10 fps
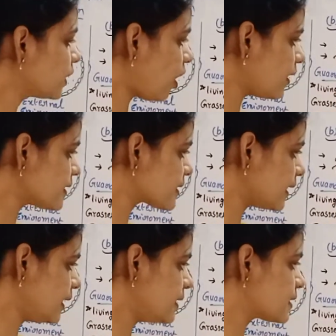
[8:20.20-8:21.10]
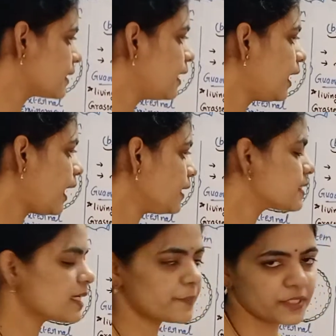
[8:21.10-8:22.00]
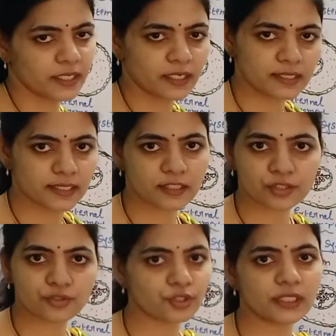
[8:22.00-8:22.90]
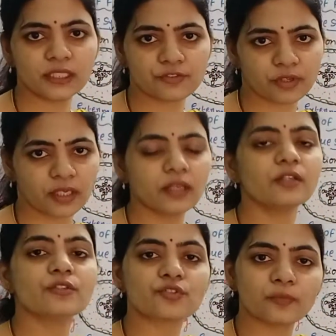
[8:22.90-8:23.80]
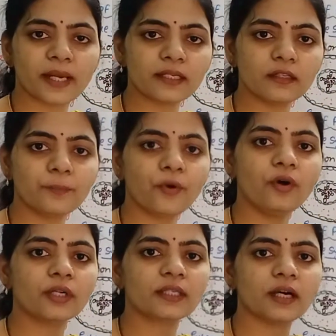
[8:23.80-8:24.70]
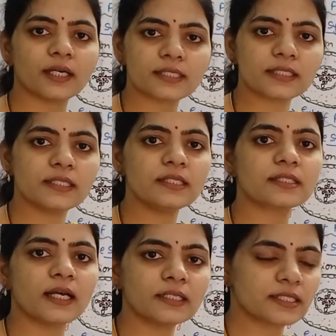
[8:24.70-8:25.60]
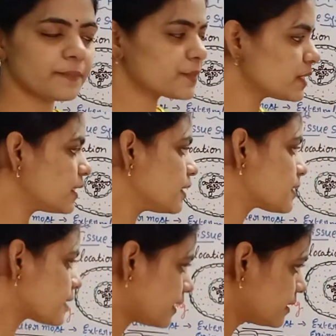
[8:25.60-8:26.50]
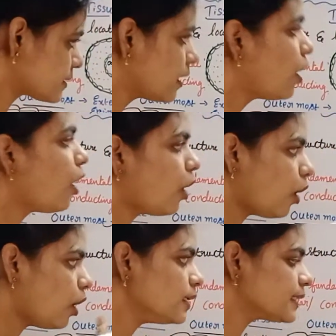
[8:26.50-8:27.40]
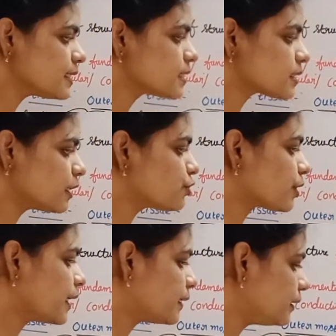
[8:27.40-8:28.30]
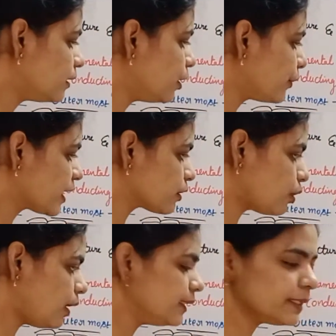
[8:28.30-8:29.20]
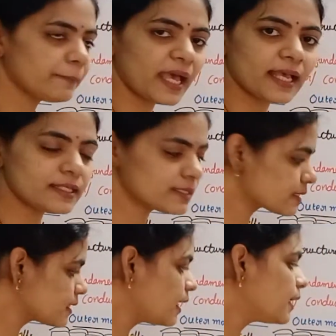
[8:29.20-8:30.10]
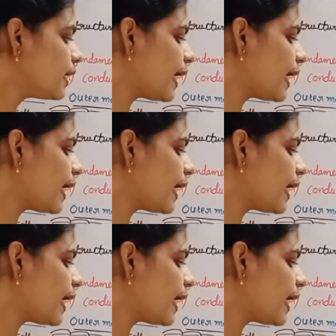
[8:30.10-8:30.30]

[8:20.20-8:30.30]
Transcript: guard cells and subsidiary cells, totally three. Stomatal pore, guard cells and subsidiary cells, all these three together we can call them as